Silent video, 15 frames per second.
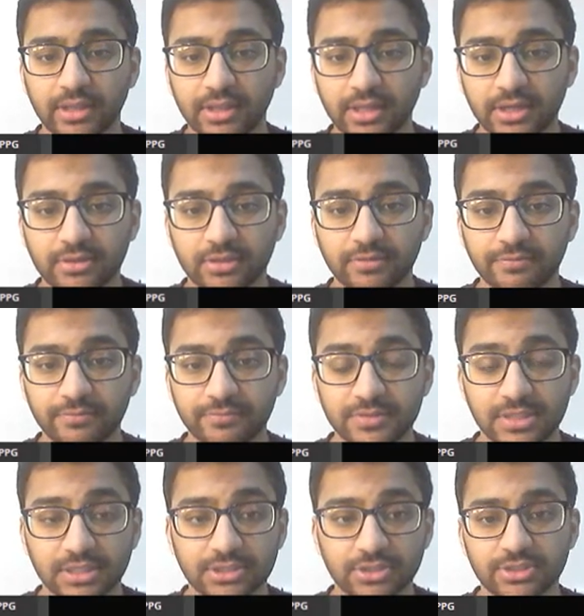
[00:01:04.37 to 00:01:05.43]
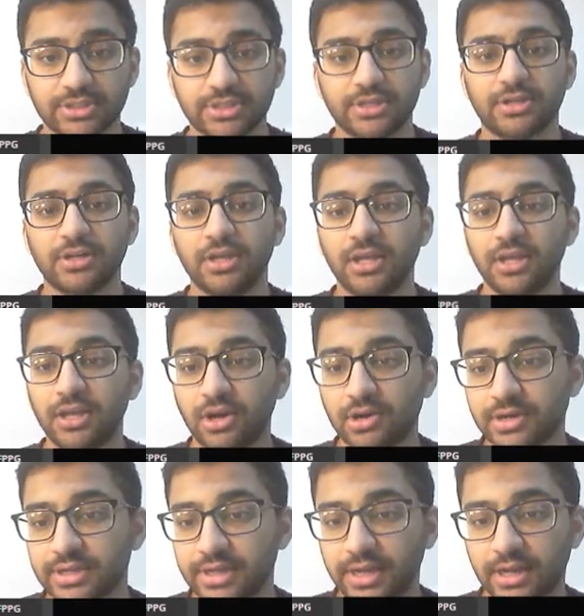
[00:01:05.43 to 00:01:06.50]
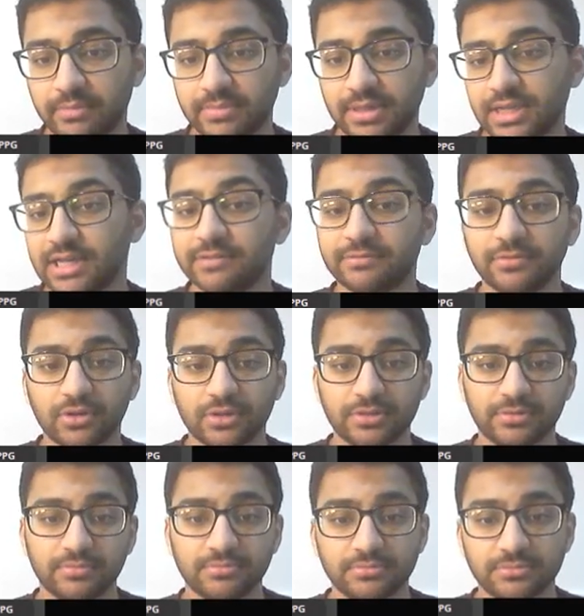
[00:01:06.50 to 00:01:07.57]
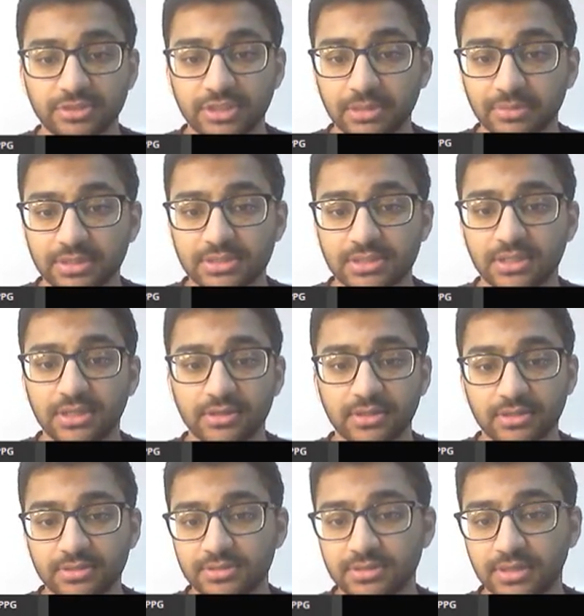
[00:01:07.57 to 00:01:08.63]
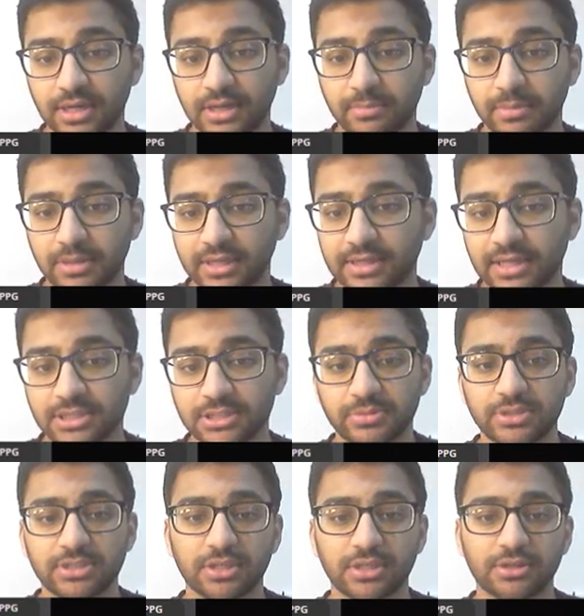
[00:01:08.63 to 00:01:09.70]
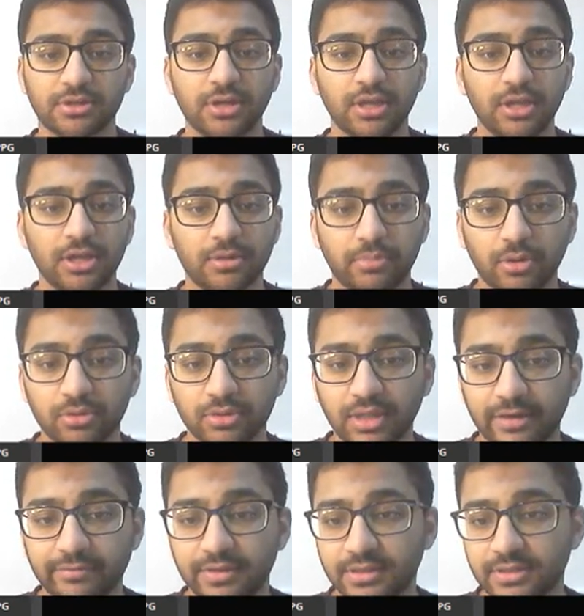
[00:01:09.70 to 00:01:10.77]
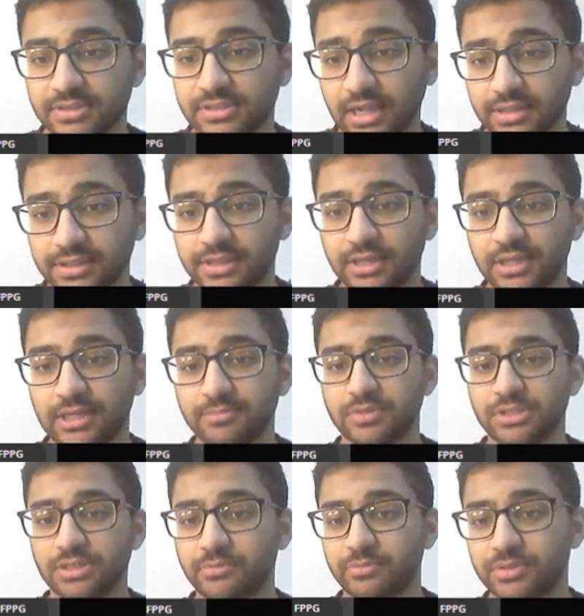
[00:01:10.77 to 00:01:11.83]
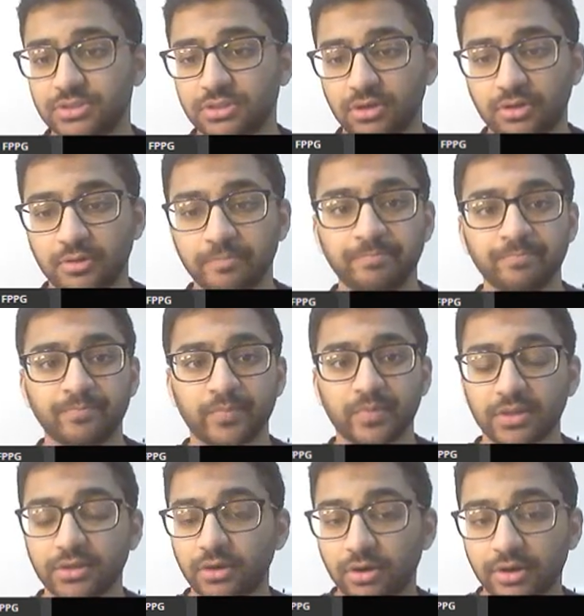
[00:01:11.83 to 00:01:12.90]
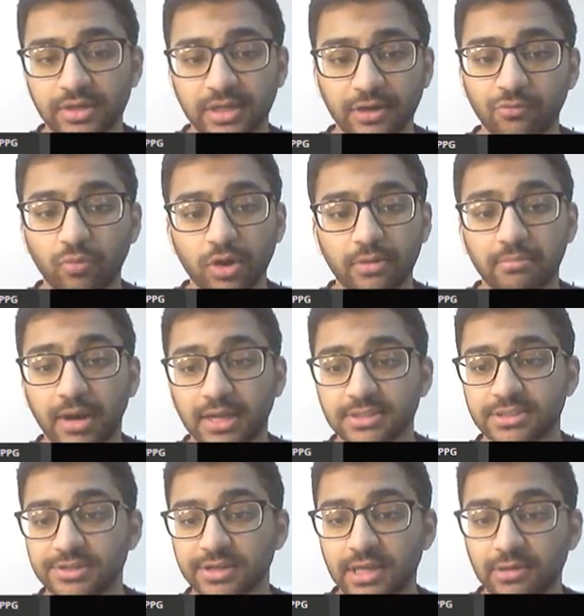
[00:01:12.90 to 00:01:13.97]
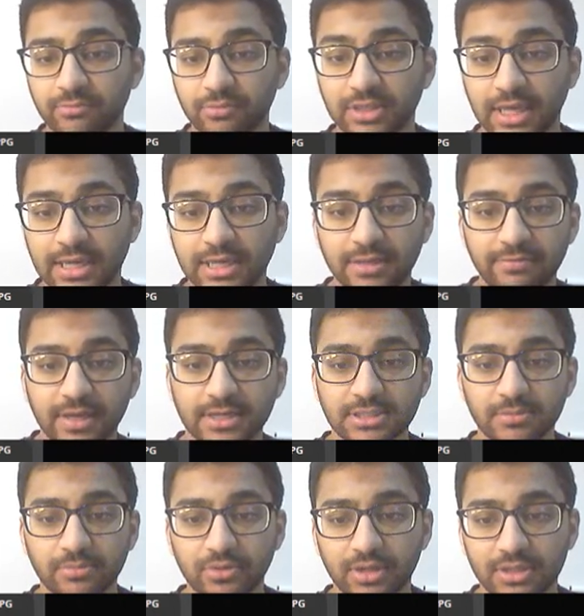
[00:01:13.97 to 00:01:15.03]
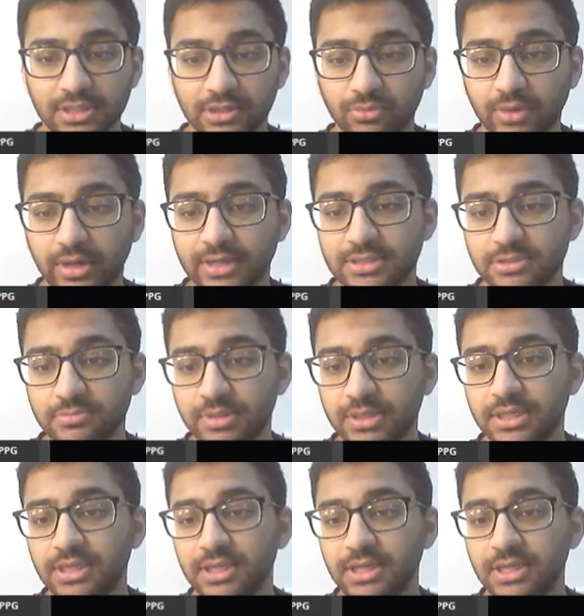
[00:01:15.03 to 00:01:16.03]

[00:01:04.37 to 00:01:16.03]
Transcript: like the Sixers here. Harden and Embiid have looked seamless, uh, playing next to each other, both having solid games. Here we saw Harden have one monster game with 80 fantasy points. Otherwise, he's been